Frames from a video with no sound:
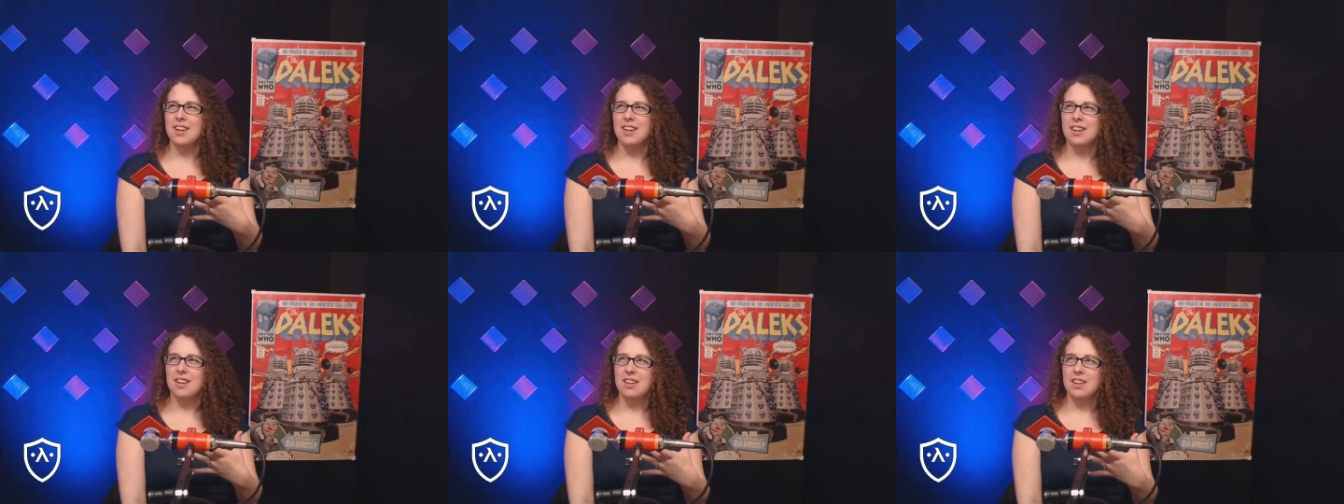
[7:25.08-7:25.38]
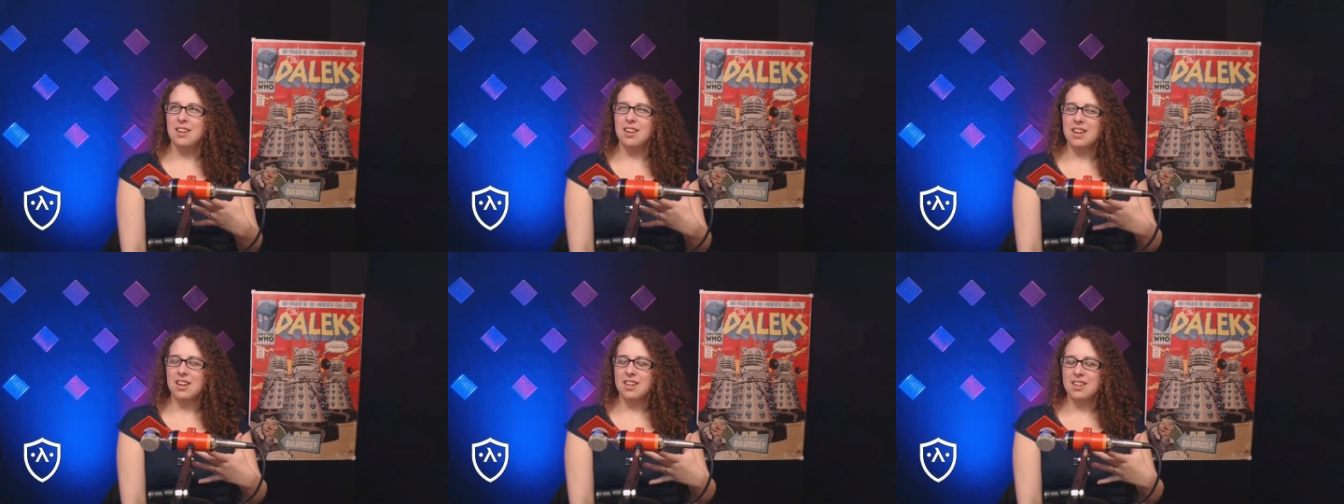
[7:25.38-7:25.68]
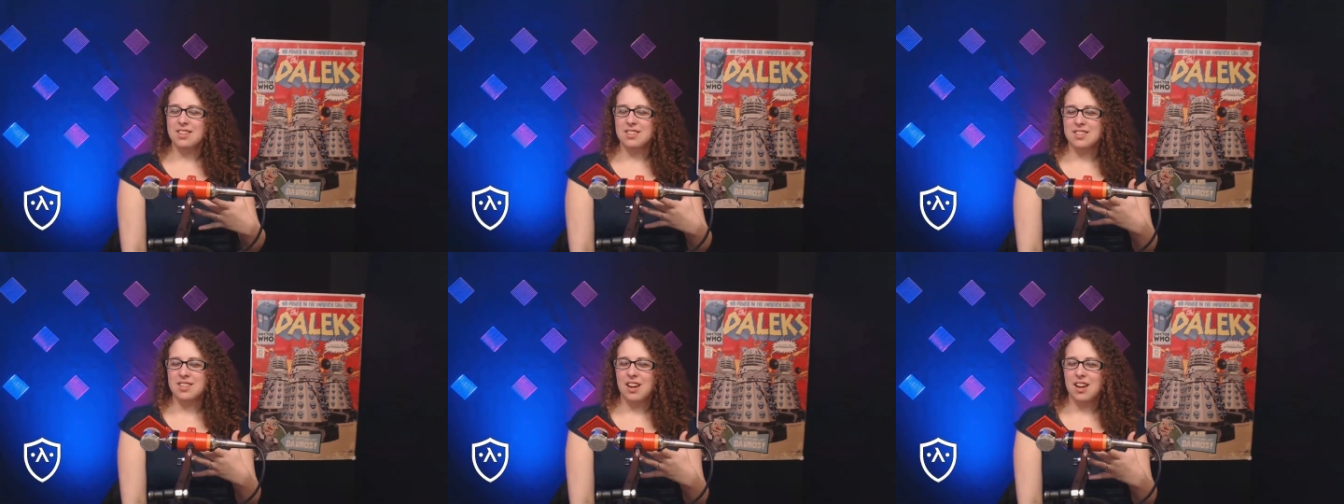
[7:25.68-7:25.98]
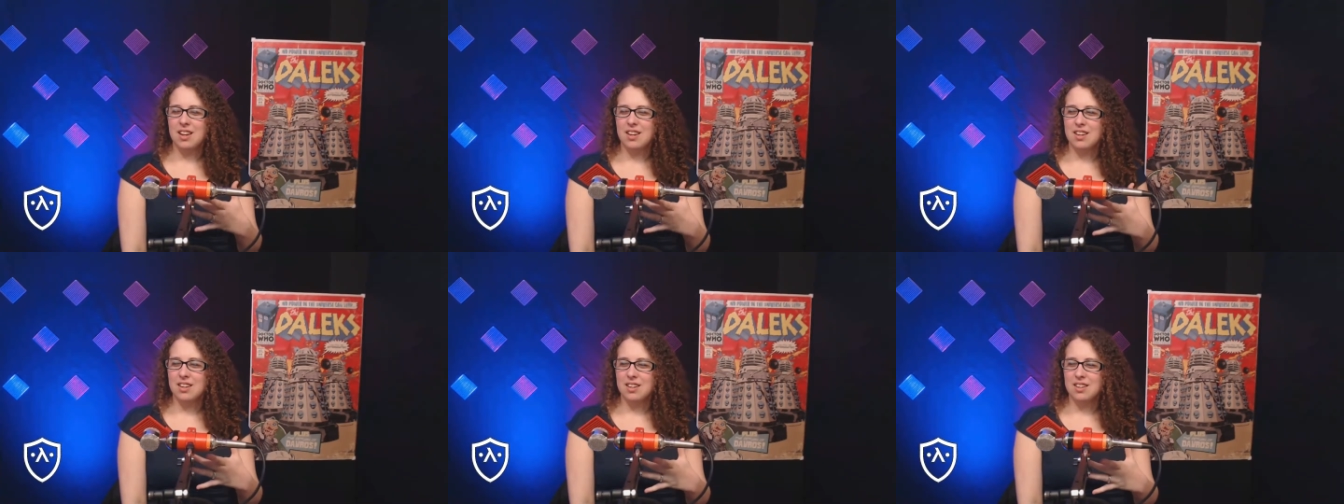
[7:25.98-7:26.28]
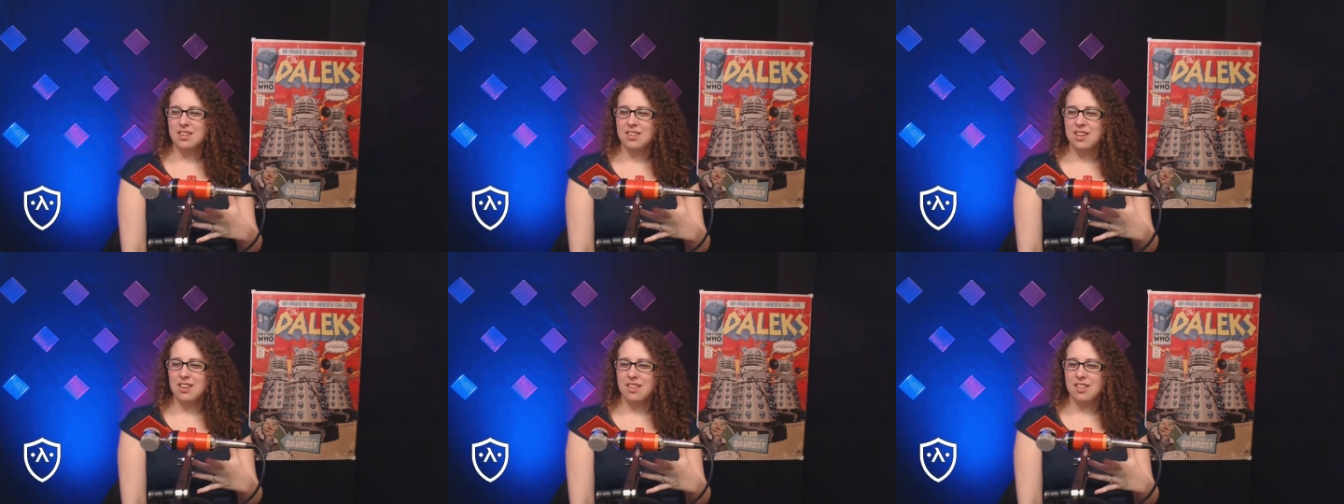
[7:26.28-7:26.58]
like, it's not
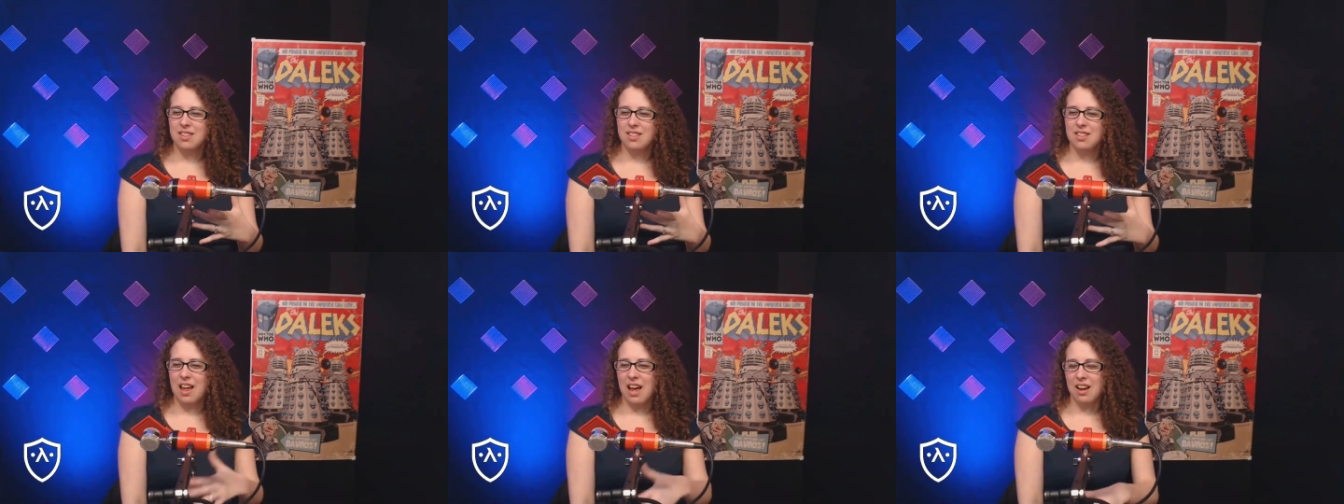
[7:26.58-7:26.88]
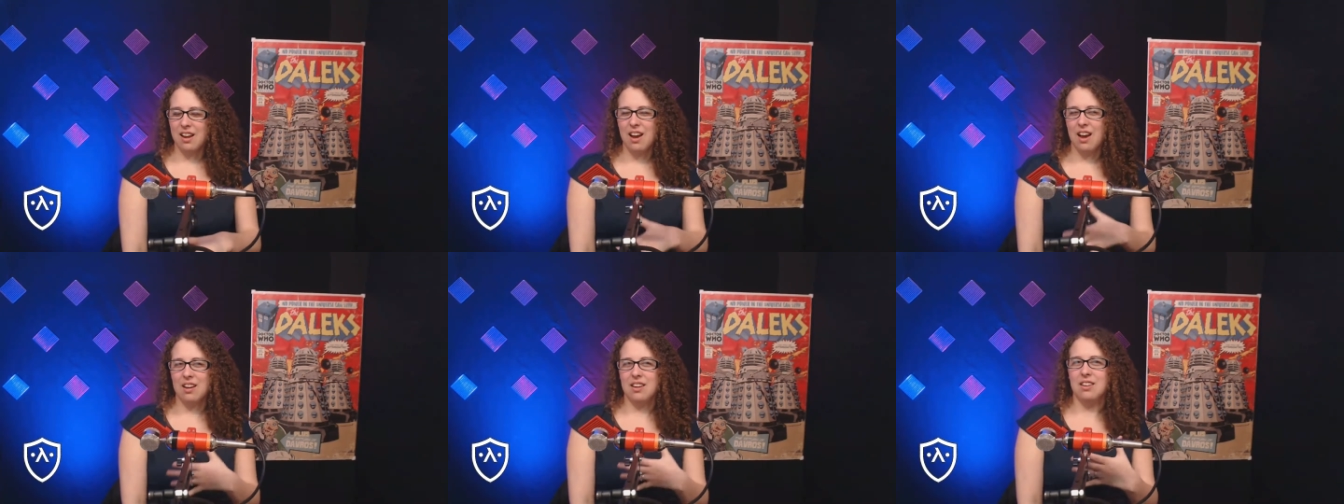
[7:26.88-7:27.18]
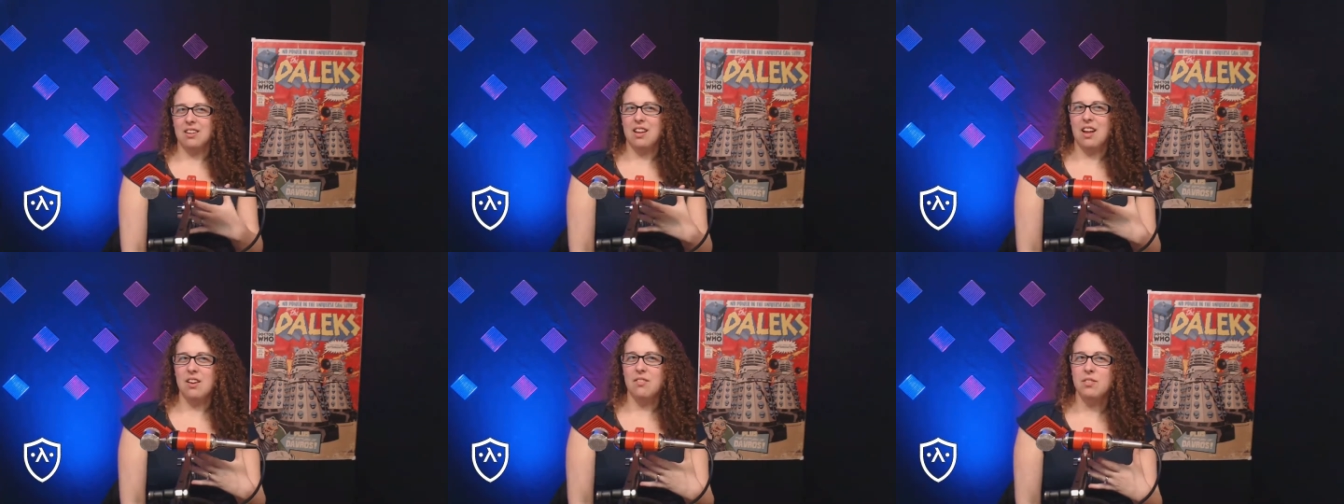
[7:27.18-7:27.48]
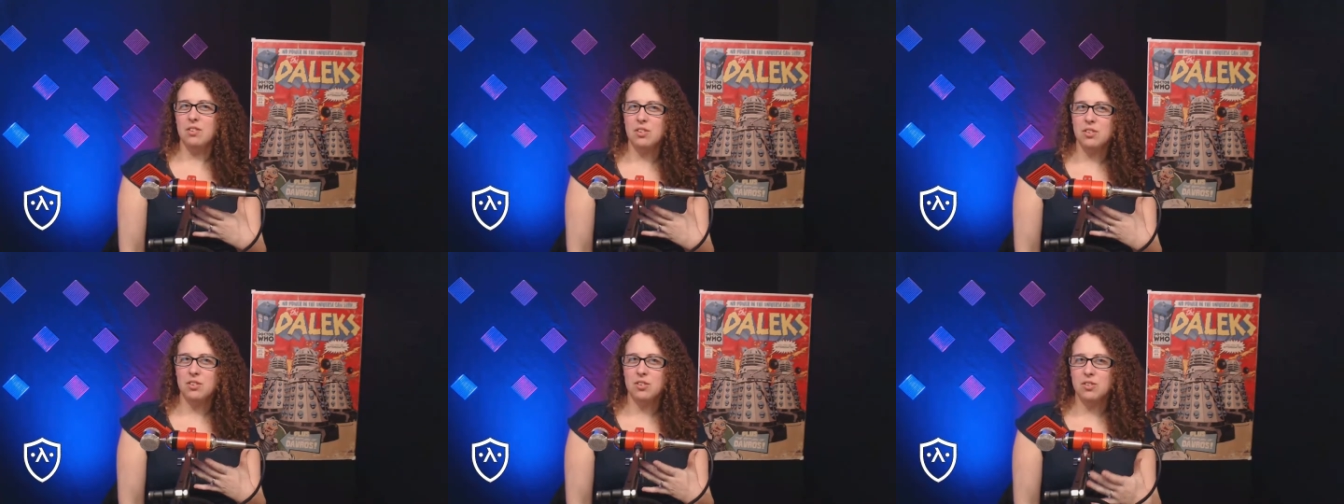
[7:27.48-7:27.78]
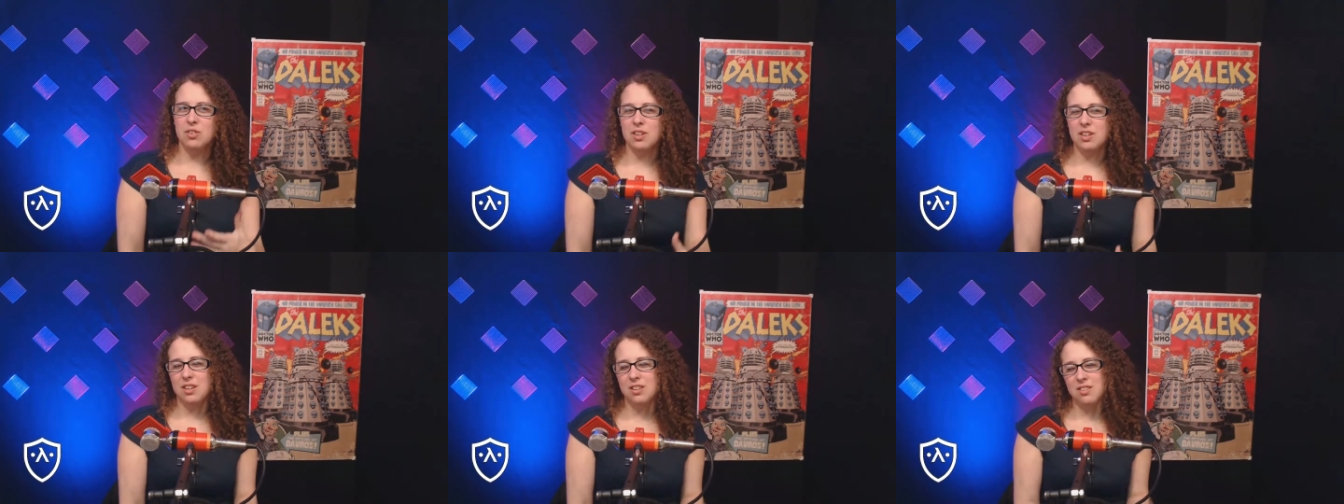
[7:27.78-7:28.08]
that kind of level, so
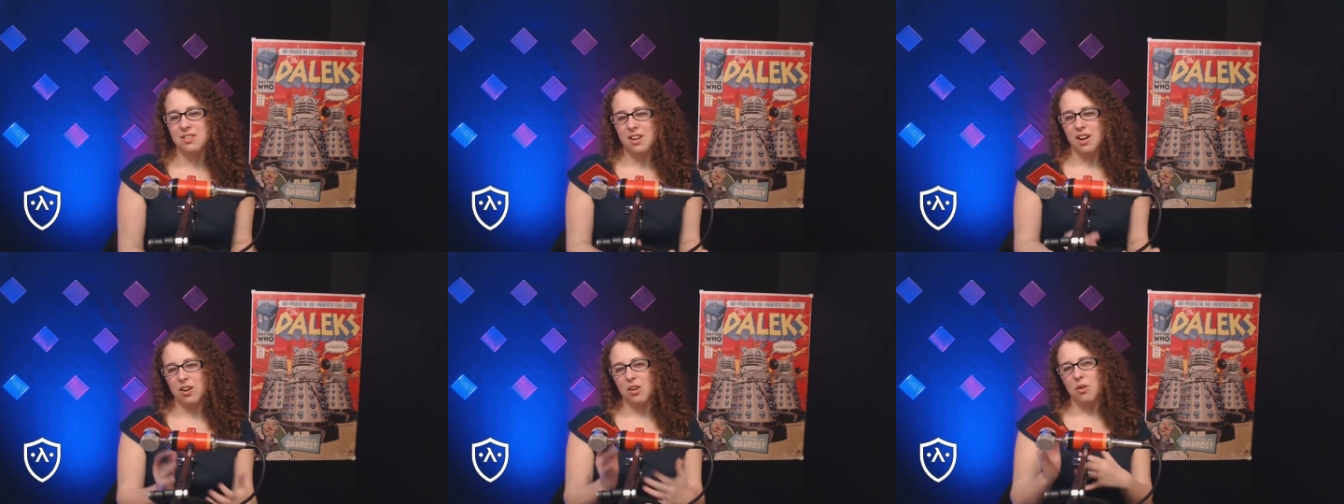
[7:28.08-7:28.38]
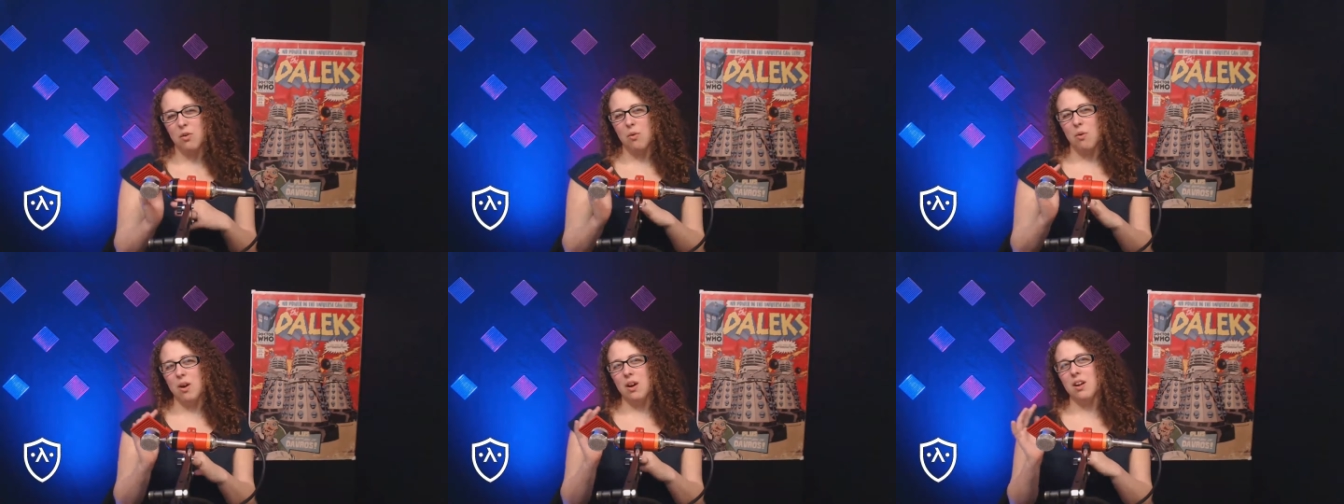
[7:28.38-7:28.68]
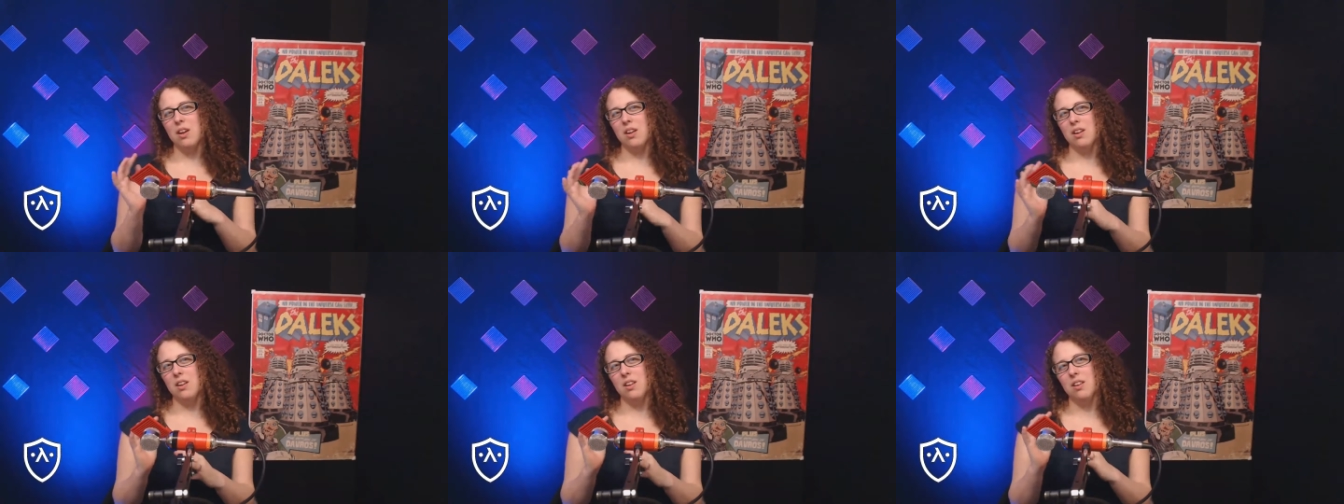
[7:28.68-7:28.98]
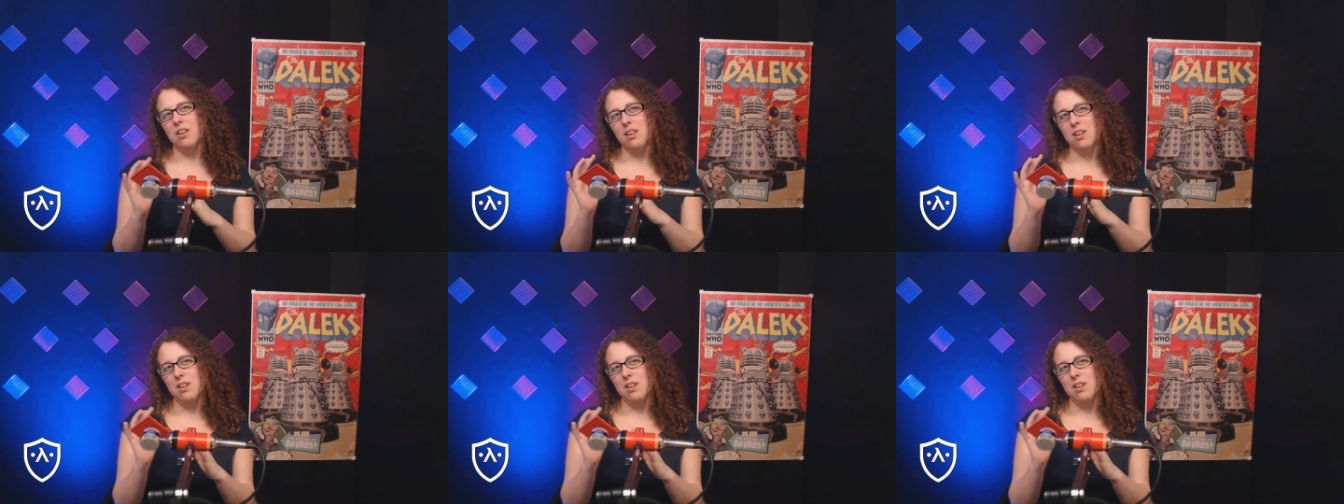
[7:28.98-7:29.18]
it's not quite